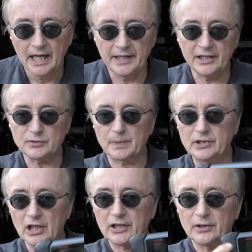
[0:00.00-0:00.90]
and this
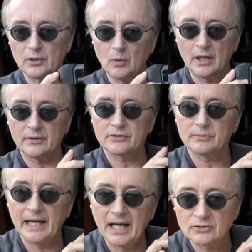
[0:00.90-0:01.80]
particular one was
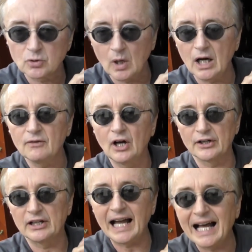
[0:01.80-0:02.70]
around
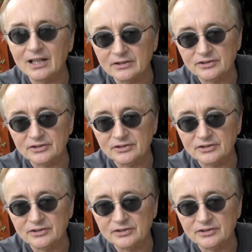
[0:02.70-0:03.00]
$1,200.